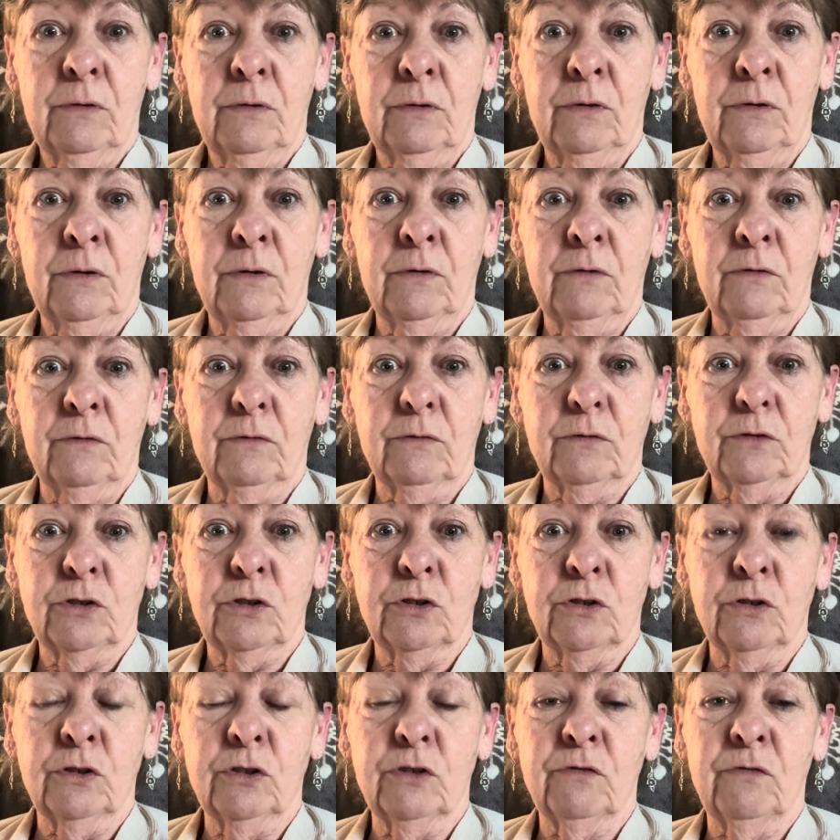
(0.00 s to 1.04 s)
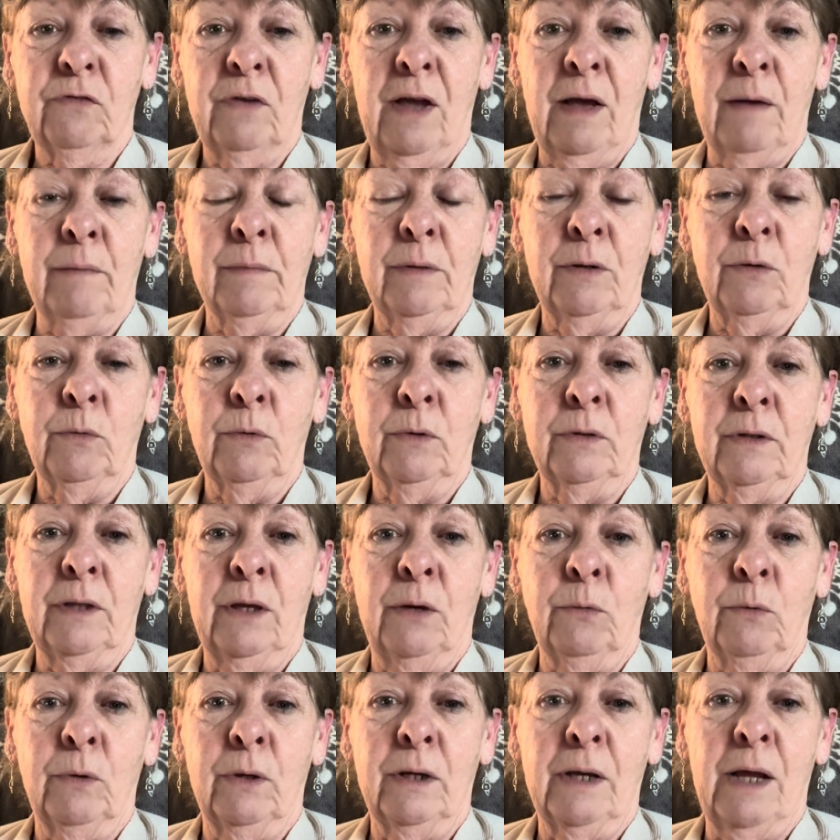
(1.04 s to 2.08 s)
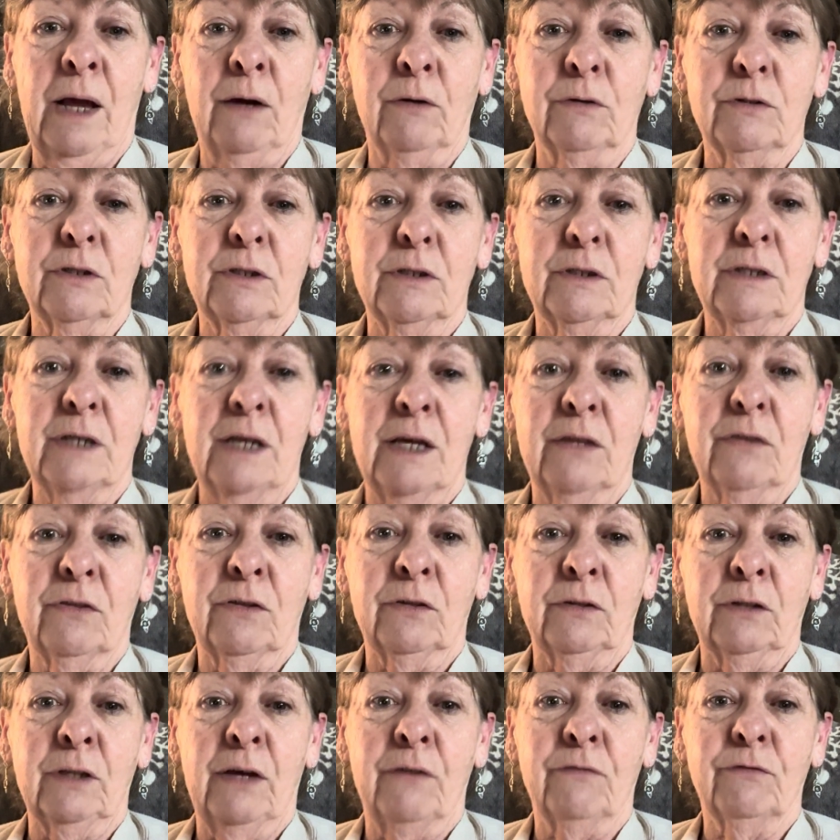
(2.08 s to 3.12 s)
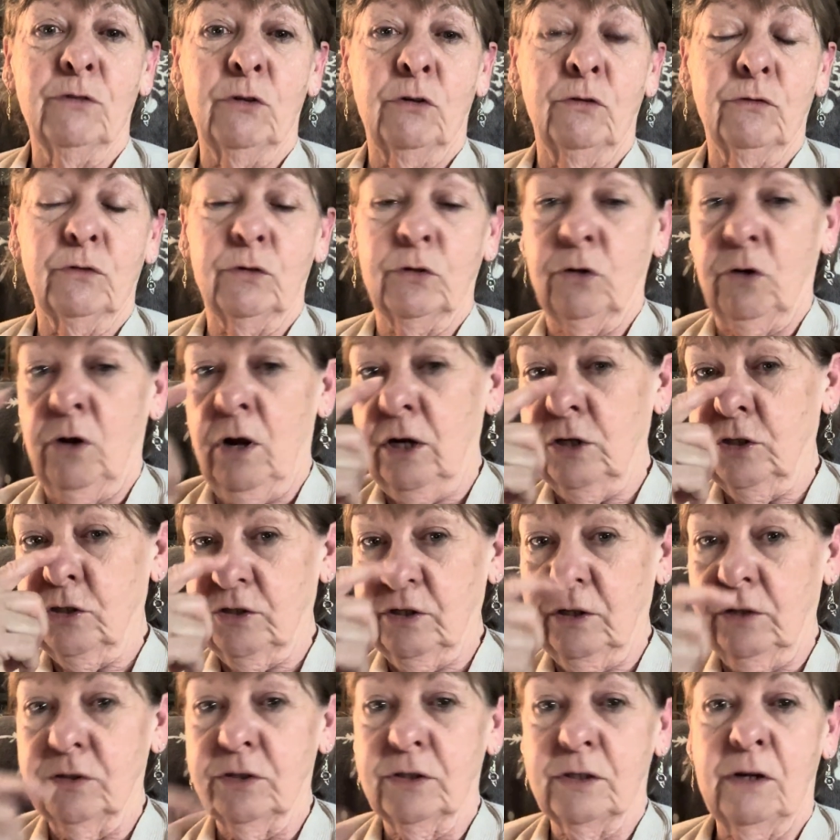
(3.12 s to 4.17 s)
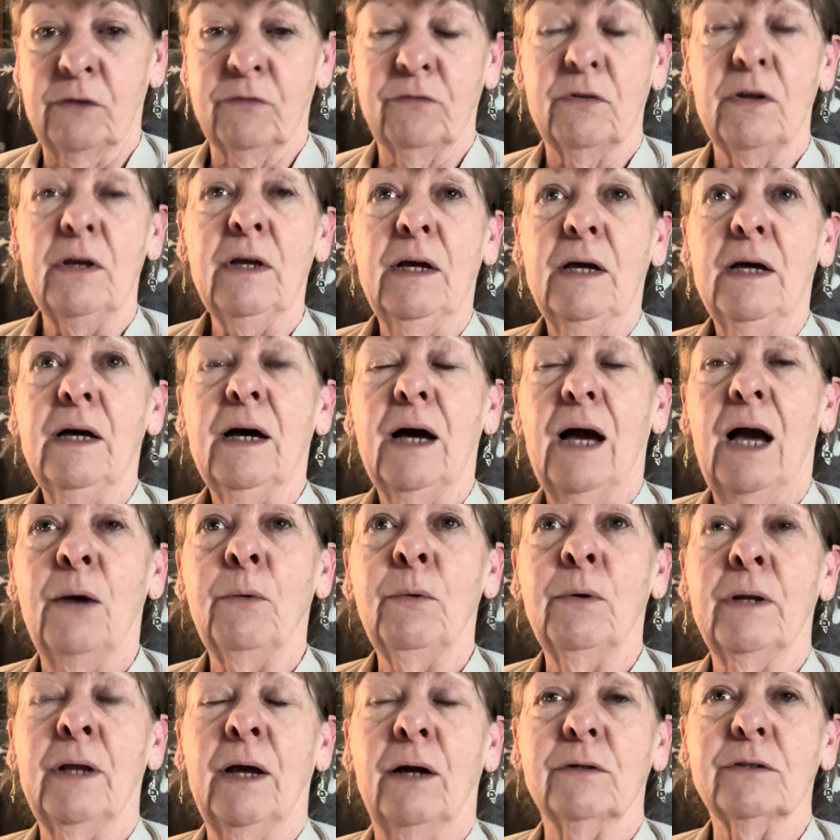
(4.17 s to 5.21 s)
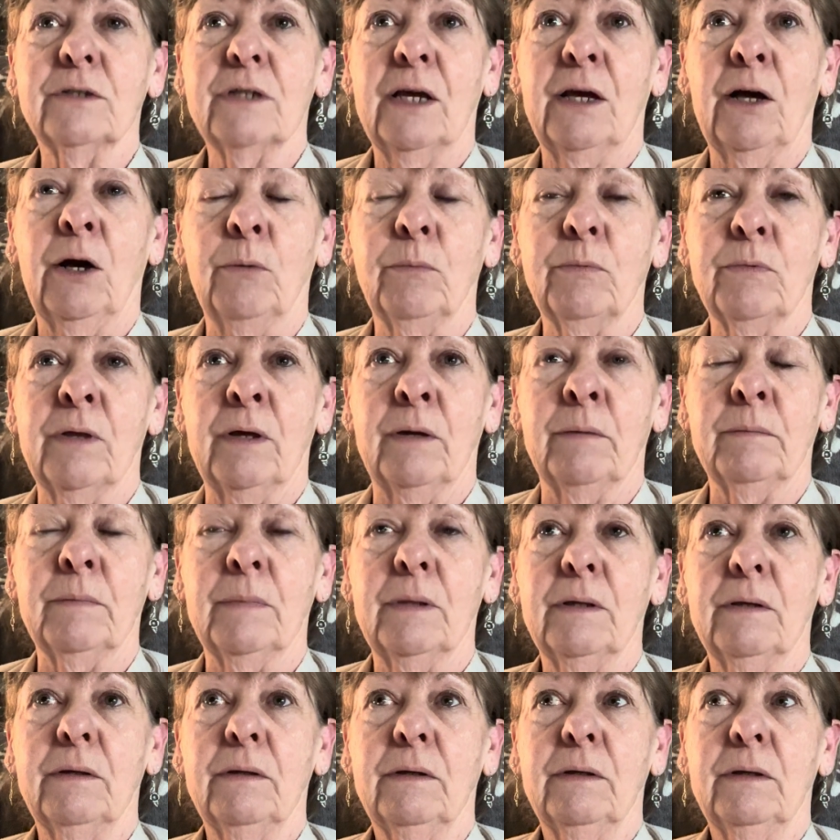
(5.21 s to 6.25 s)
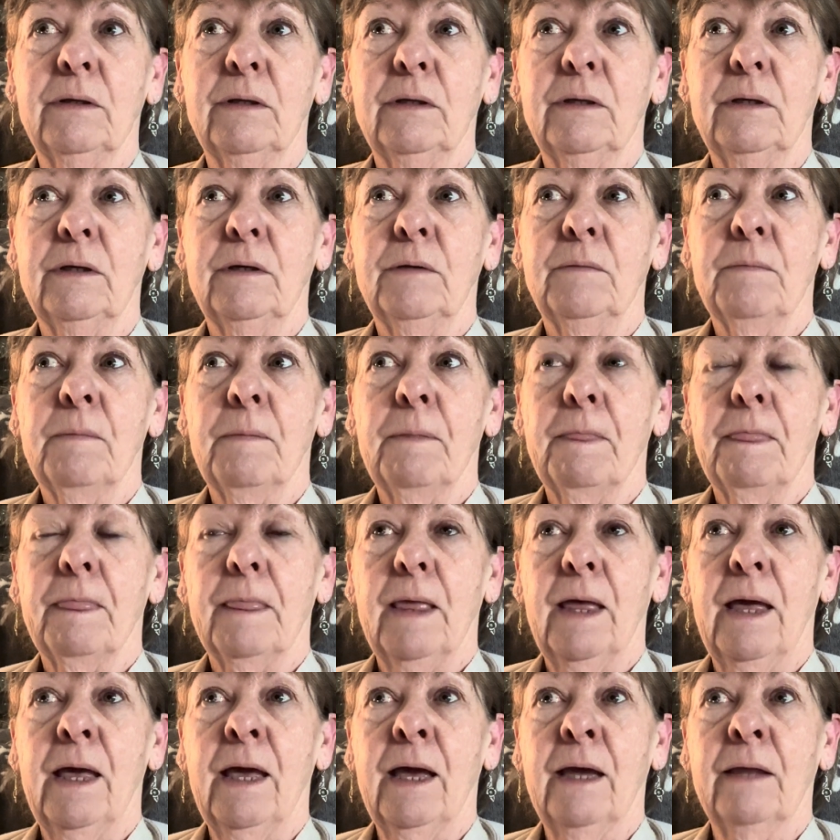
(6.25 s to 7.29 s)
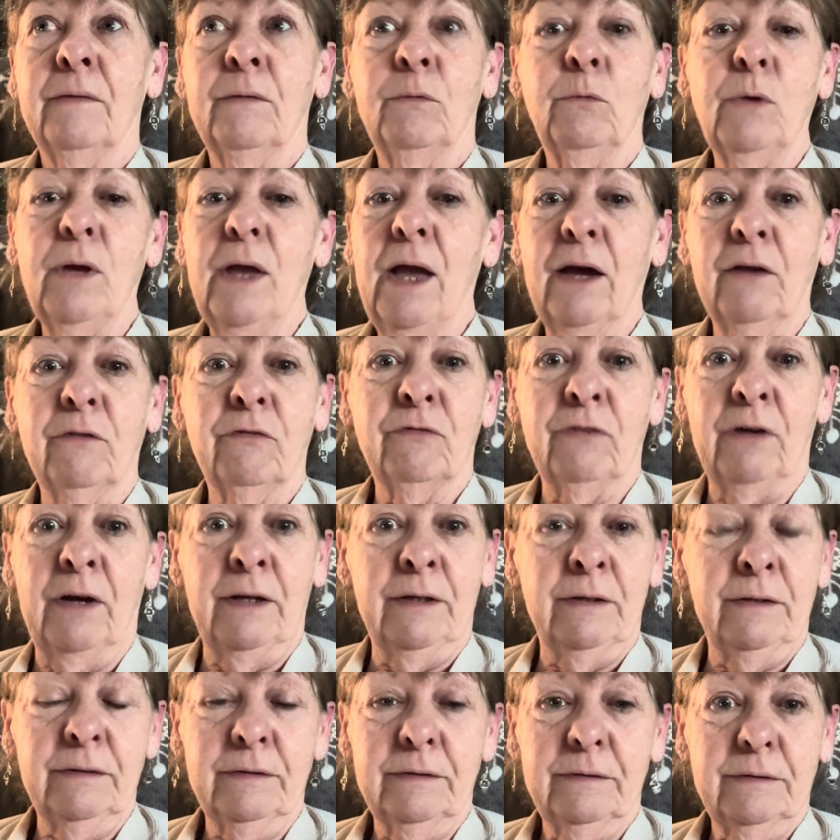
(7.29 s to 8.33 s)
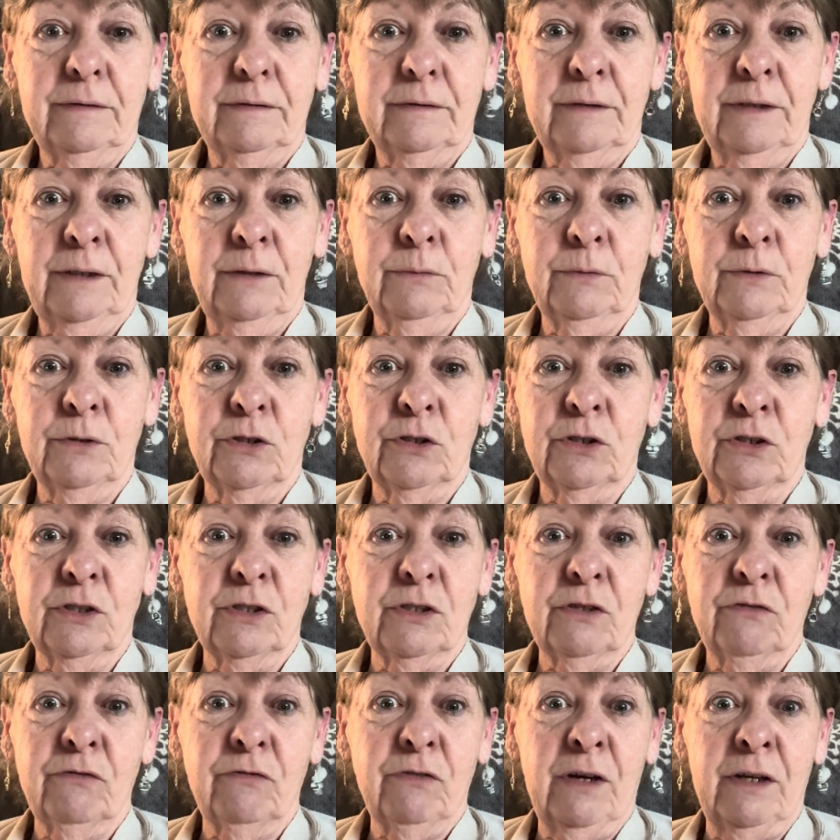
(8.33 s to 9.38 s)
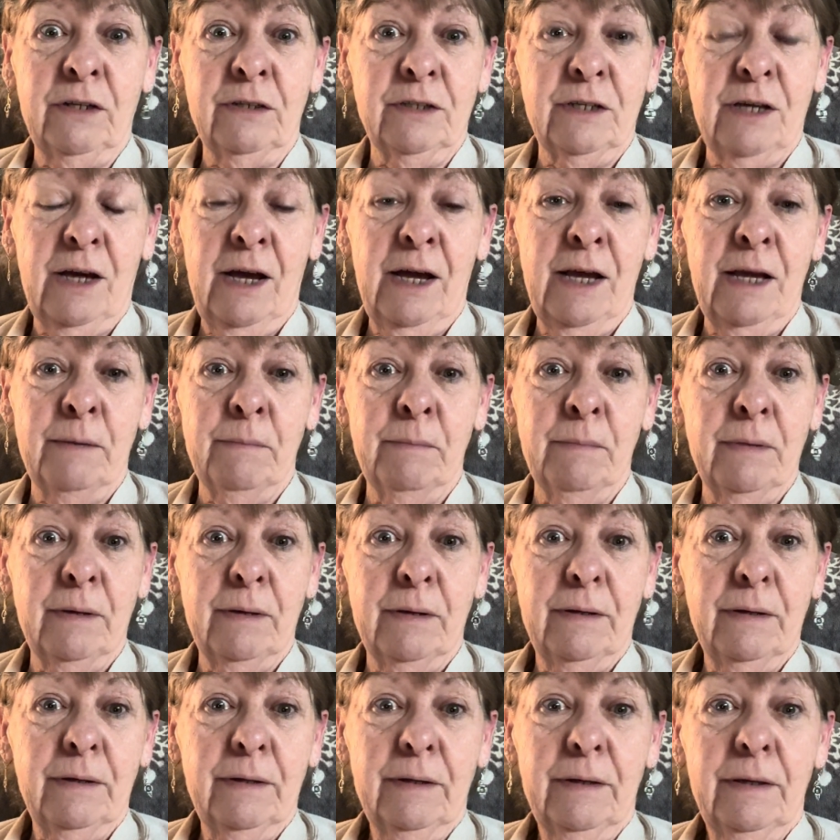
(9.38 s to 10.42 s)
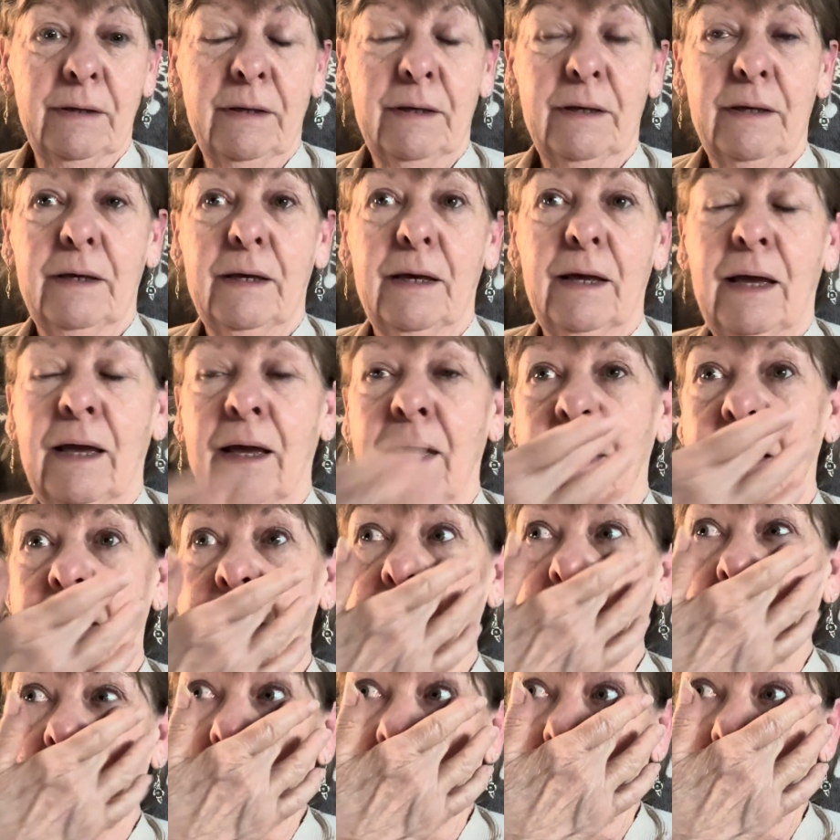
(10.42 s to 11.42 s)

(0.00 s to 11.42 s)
the church family when they went out to take the leftover garage sale stuff. I went out to help them, and we had fun. It was just a fun time, and